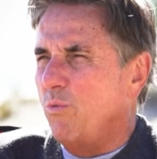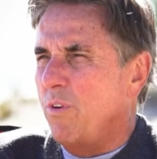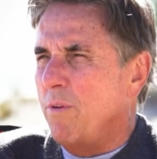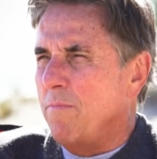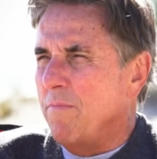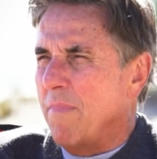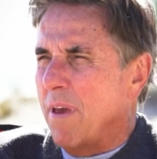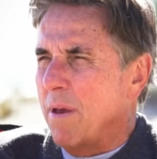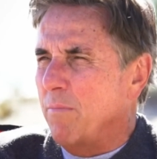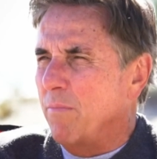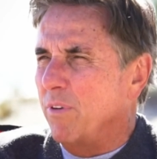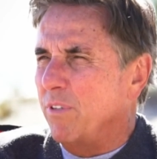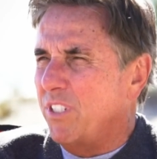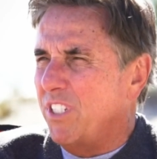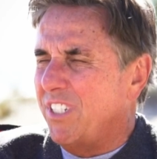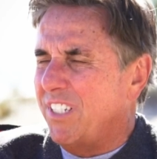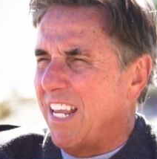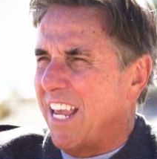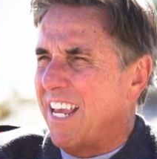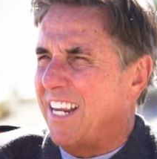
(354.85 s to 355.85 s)
remember
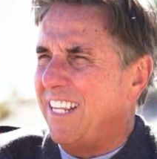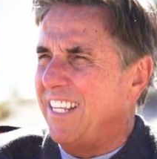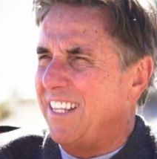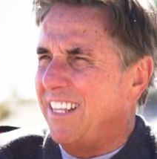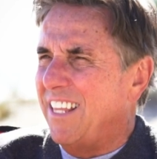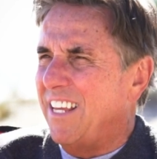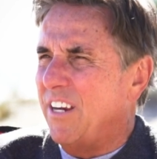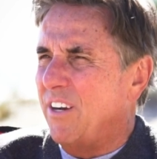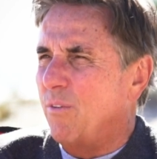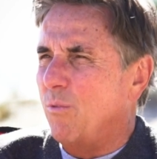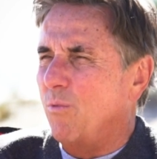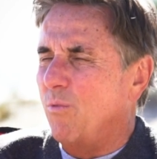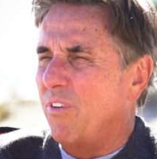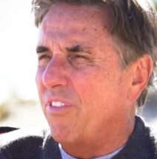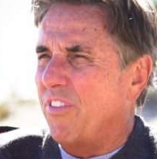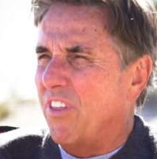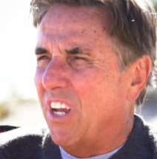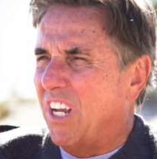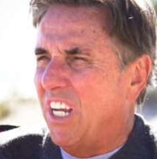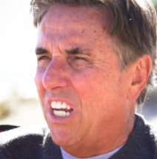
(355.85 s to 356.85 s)
standing there
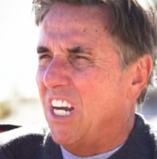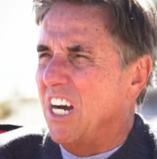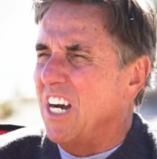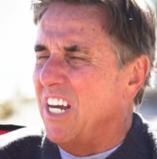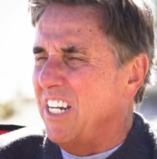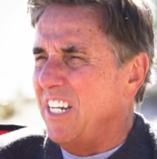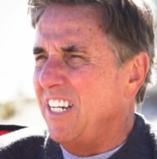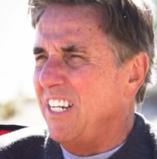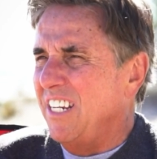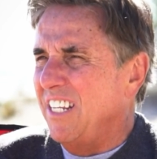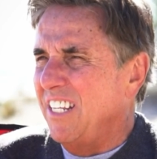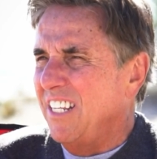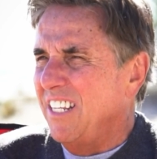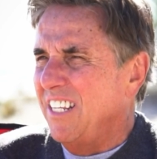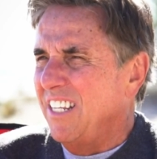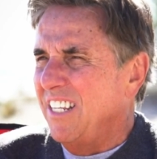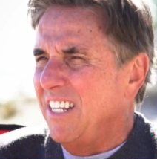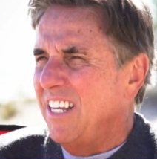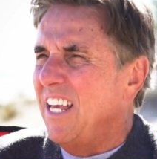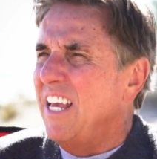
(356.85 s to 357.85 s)
with a gun?
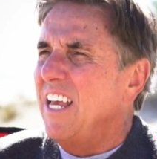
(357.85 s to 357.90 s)
I